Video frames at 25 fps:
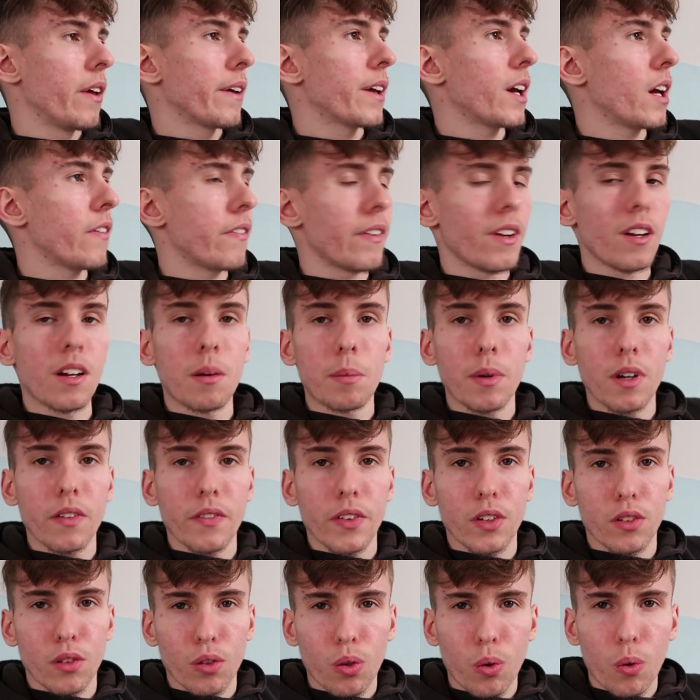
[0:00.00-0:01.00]
gave a little bit
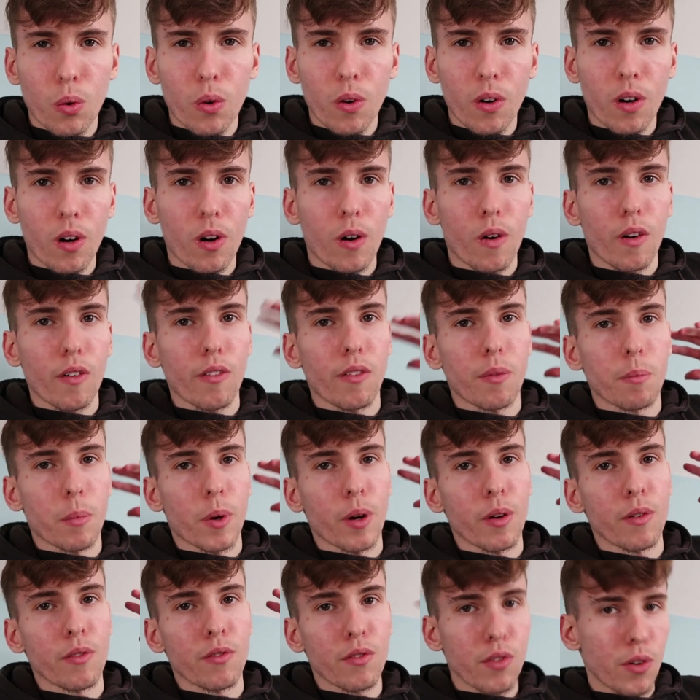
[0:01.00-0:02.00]
of a tour of
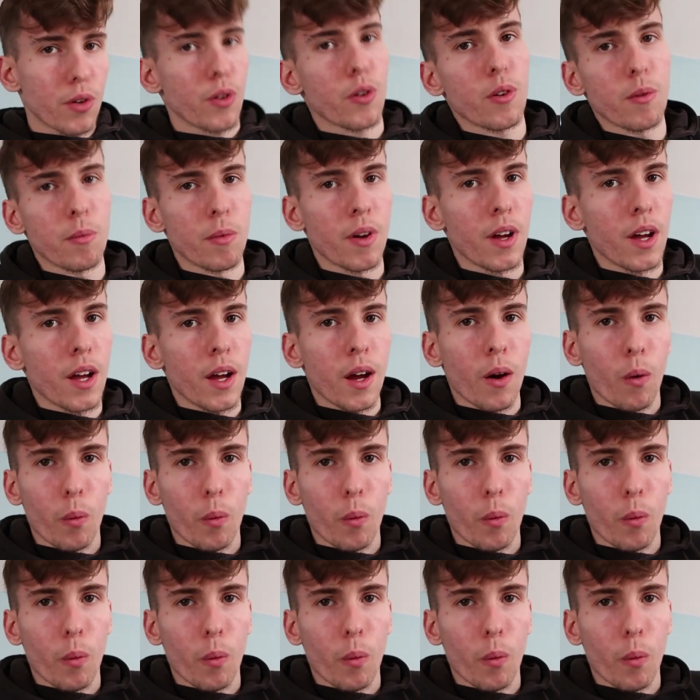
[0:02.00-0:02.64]
my room.